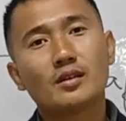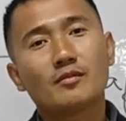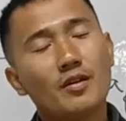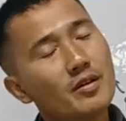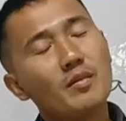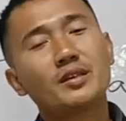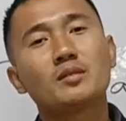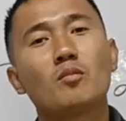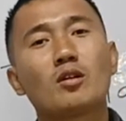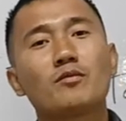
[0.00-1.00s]
Very much
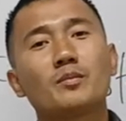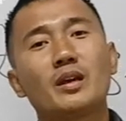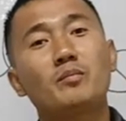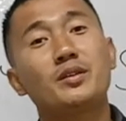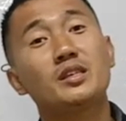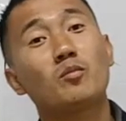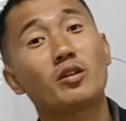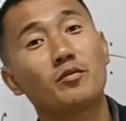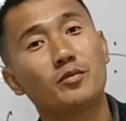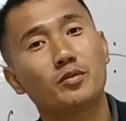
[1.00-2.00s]
important from the NPSC
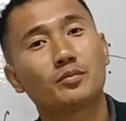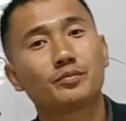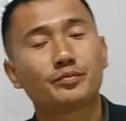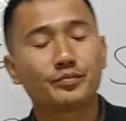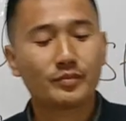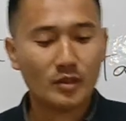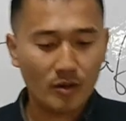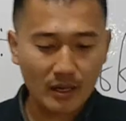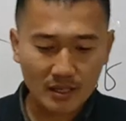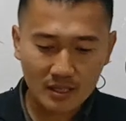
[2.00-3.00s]
point of view.
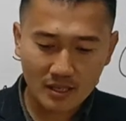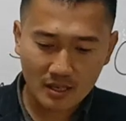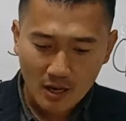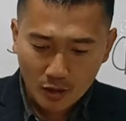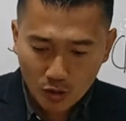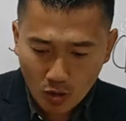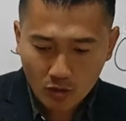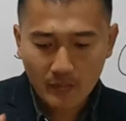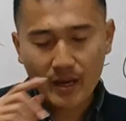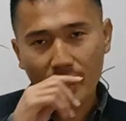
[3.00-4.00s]
Okay, this is short
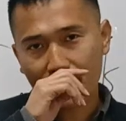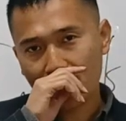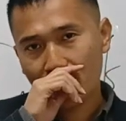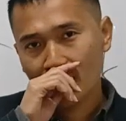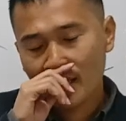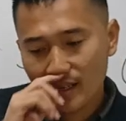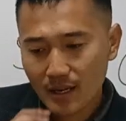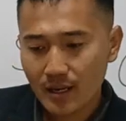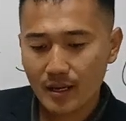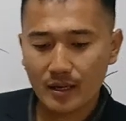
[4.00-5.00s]
bias.
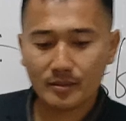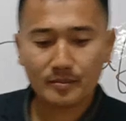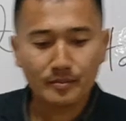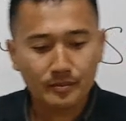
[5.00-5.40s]
And